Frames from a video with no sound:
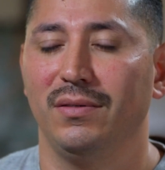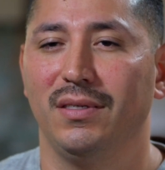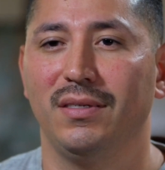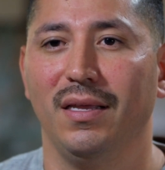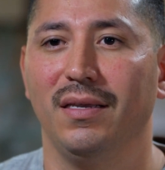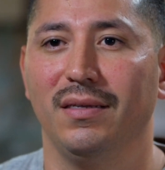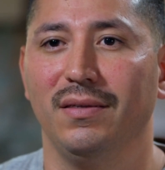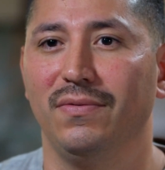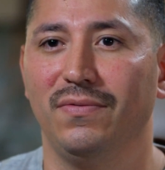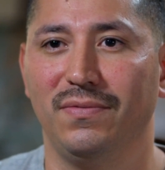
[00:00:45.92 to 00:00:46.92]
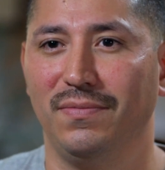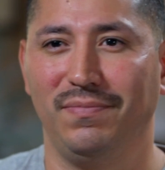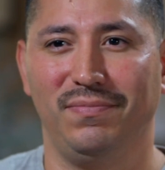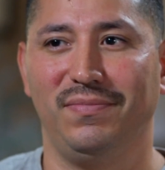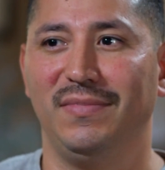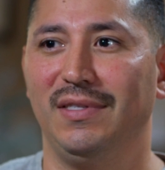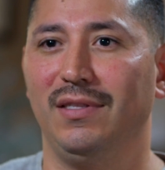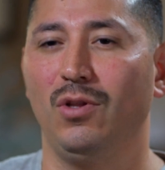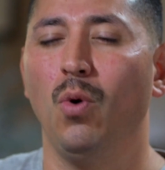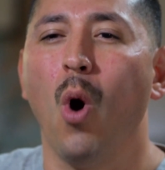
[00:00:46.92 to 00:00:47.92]
just like of
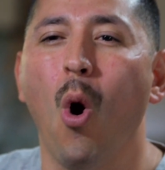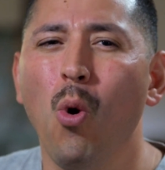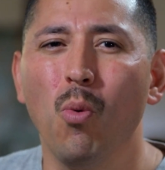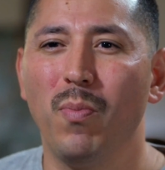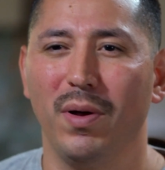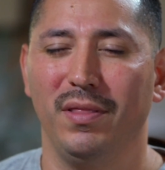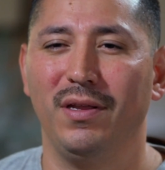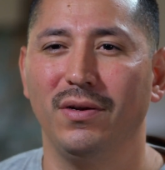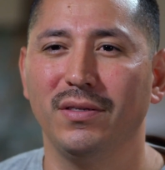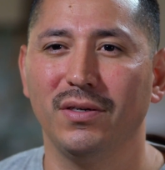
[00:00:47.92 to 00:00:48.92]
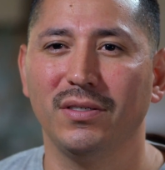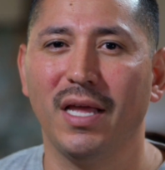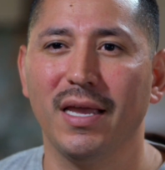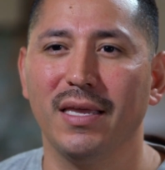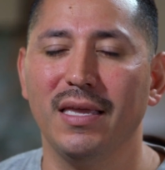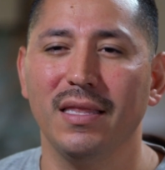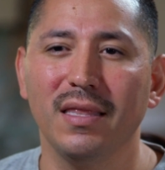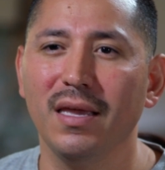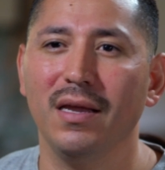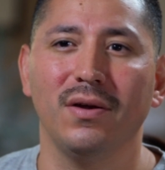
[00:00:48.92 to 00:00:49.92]
no hope. There's like
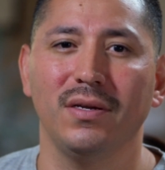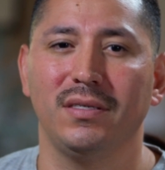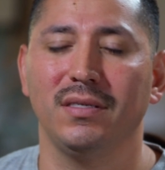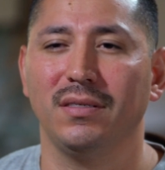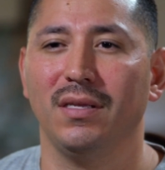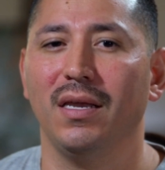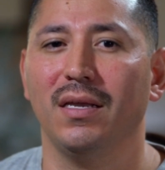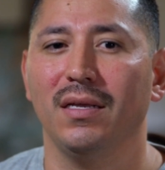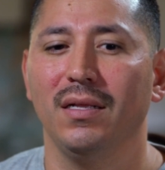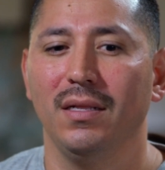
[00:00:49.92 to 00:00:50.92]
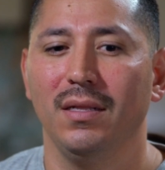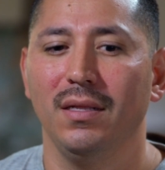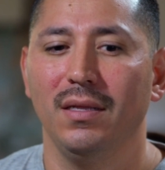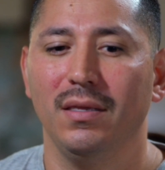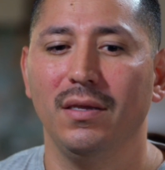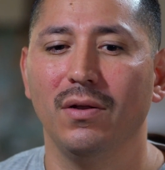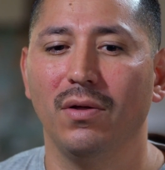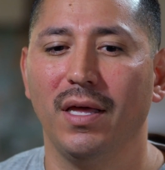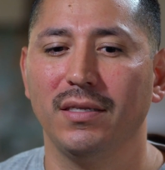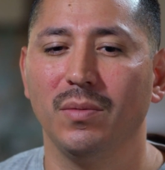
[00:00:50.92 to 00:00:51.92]
in there, it's just like, you
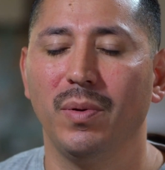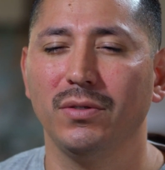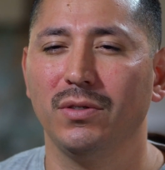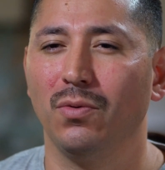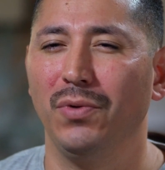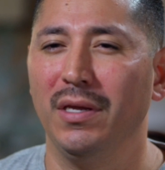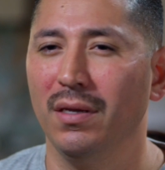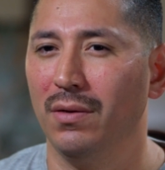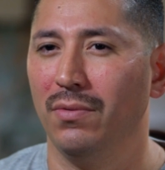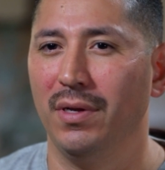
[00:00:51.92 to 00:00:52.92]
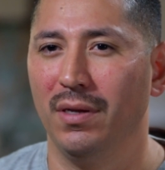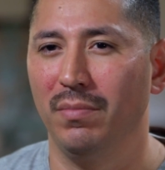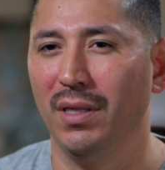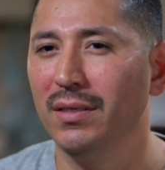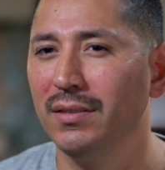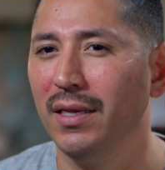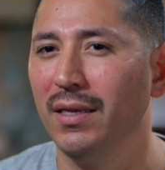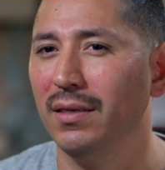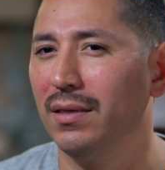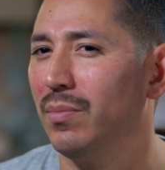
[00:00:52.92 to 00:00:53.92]
know, that's supposed to
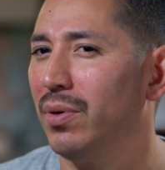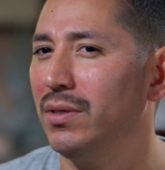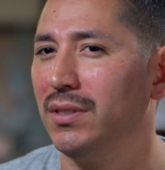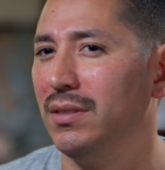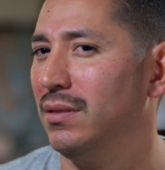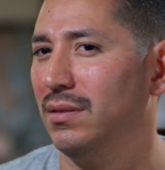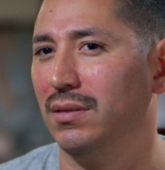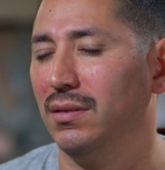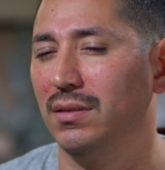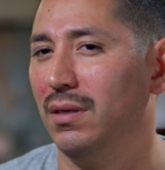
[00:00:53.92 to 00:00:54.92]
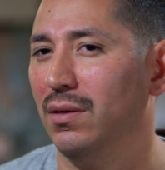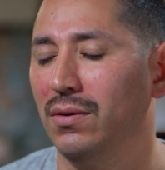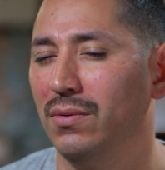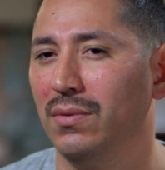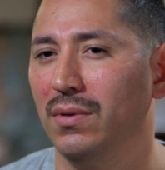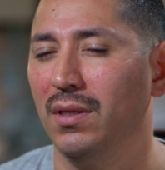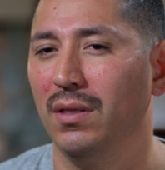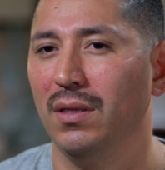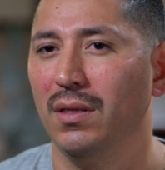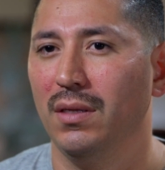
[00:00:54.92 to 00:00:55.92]
rehabilitate a person? No,
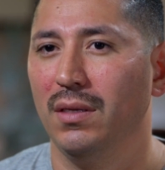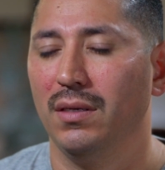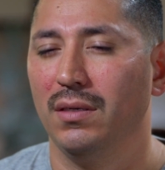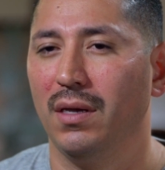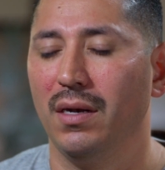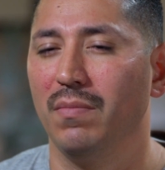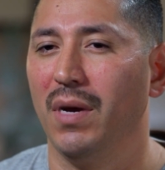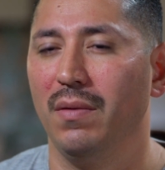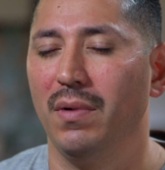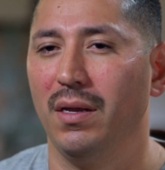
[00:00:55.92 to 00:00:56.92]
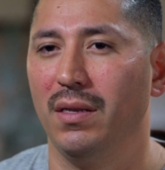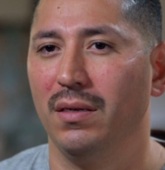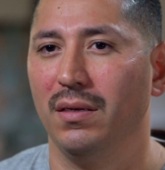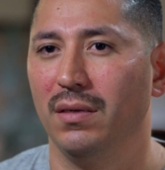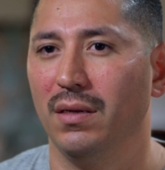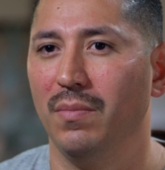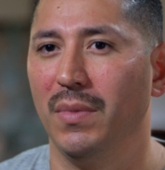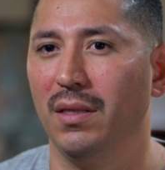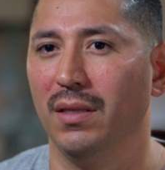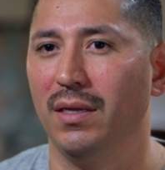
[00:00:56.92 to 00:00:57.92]
not in my mind. I
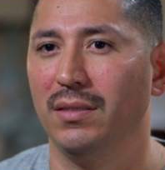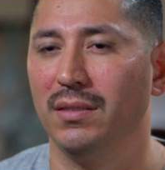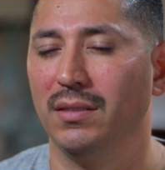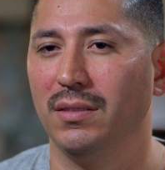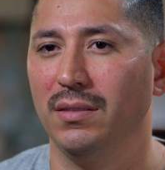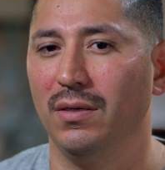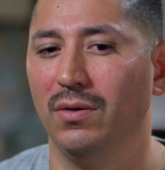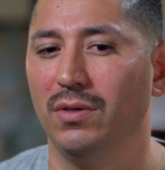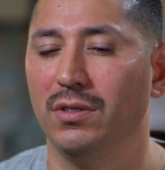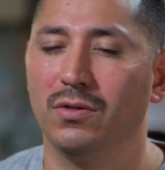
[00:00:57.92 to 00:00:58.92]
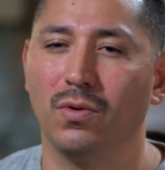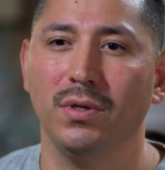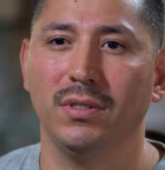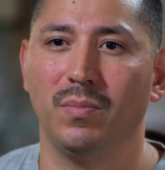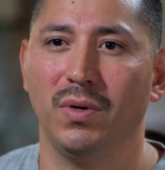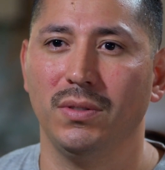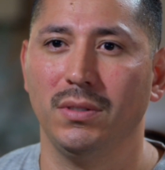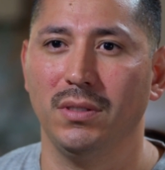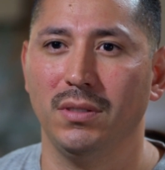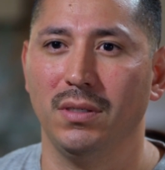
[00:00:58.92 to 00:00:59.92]
mean, that just, you know, destroys a
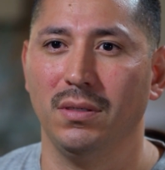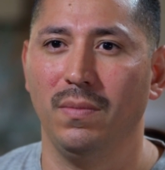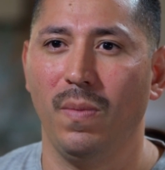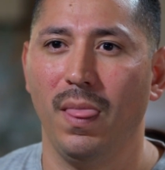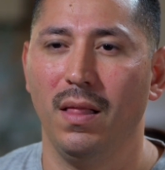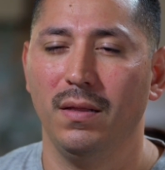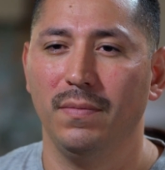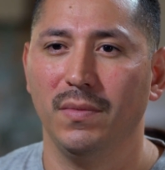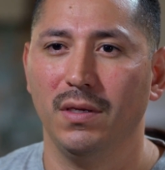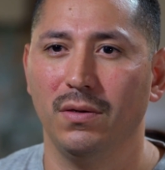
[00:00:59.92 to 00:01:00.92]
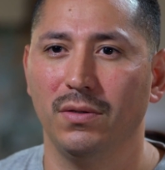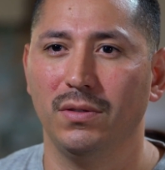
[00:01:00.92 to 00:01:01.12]
person in there. You know,